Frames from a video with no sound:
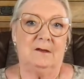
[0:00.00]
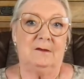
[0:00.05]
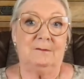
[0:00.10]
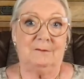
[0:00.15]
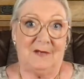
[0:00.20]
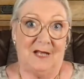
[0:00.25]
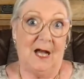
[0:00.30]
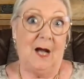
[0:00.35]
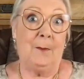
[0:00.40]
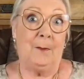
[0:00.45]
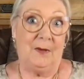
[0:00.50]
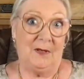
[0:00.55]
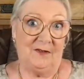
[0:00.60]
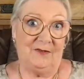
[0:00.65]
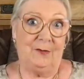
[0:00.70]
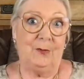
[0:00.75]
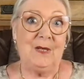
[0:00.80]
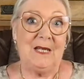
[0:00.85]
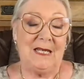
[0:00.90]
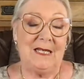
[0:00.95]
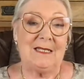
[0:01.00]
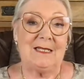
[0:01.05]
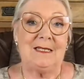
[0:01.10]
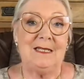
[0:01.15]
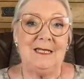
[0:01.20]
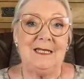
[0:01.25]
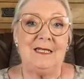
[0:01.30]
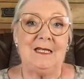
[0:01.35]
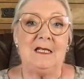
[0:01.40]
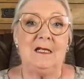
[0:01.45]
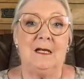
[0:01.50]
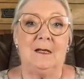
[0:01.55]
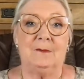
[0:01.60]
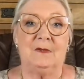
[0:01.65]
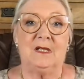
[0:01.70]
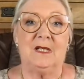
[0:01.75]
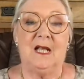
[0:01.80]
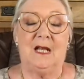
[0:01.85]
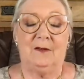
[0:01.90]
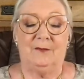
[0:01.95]
couple of weeks leading up to
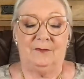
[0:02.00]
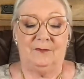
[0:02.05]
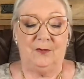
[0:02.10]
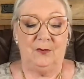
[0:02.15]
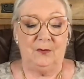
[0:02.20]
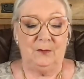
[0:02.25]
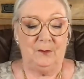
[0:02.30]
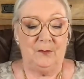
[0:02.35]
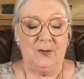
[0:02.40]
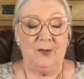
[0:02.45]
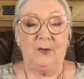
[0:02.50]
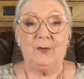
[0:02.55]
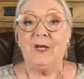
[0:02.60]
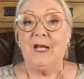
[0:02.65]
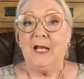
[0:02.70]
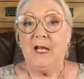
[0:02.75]
that full moon.